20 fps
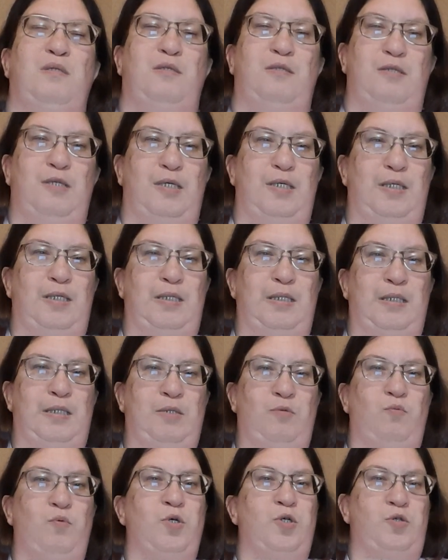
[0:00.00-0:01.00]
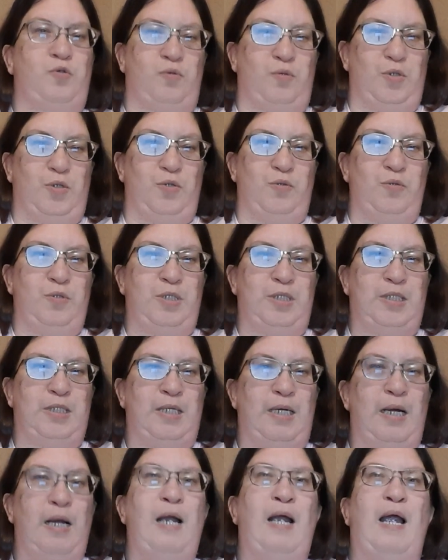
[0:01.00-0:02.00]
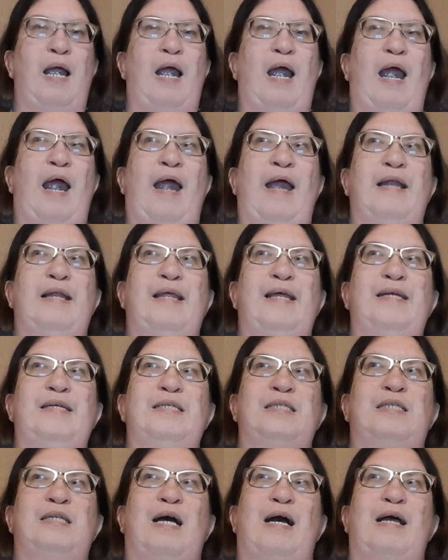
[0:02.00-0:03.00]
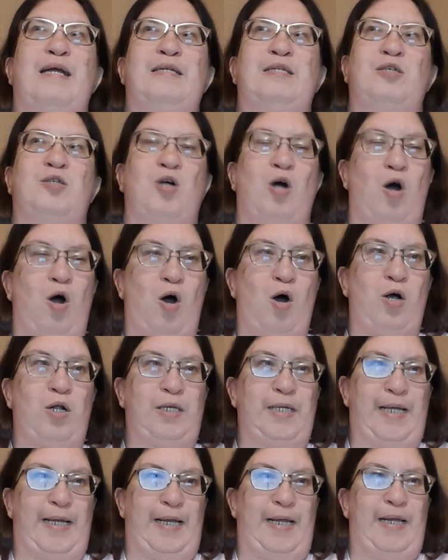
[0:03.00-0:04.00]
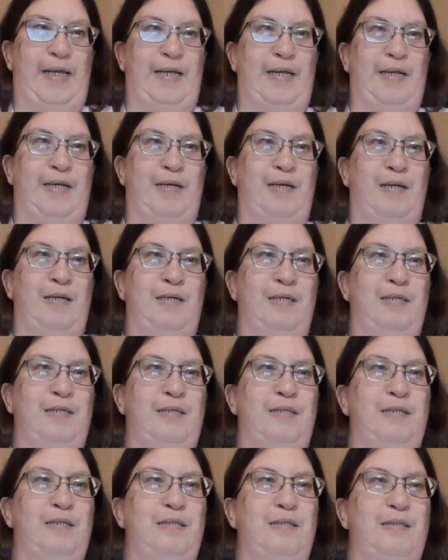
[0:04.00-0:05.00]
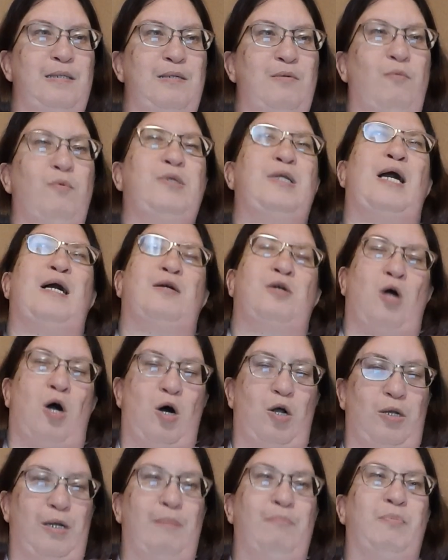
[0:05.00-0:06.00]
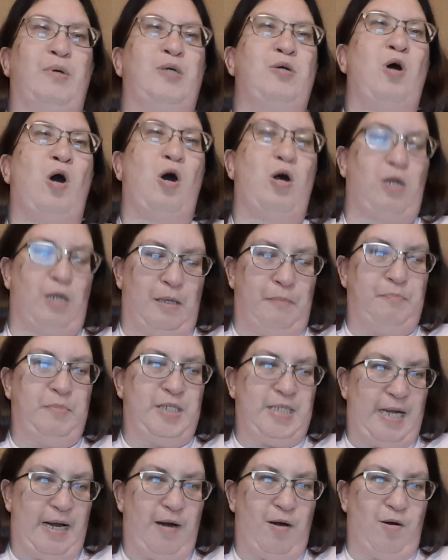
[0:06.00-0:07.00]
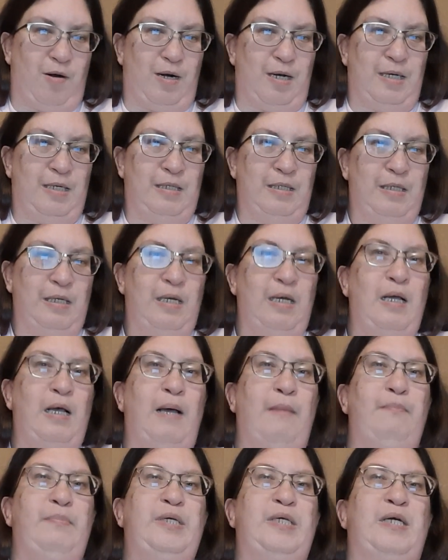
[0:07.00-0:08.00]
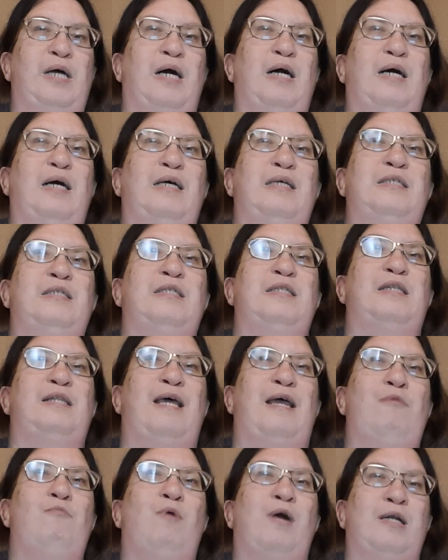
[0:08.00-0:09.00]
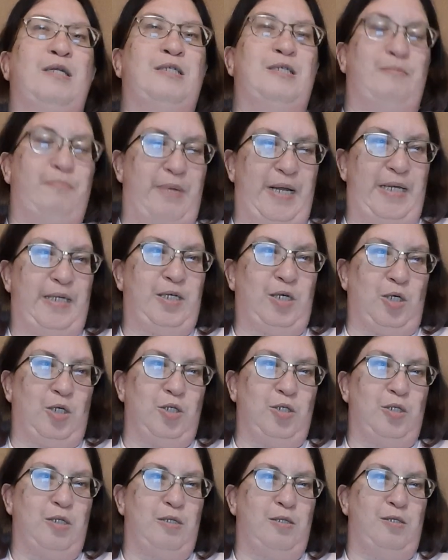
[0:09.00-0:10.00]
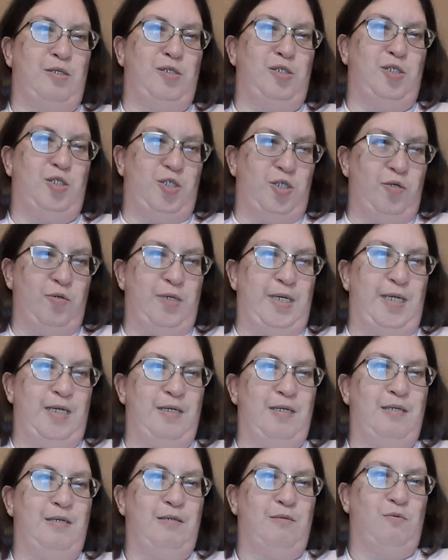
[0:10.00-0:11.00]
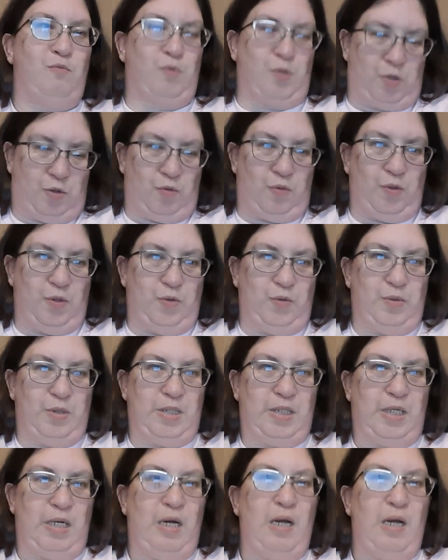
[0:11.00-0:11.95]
the recruits, and they decide to call in, well, not call in, but call up Tara, because they want to make her the duty recruit,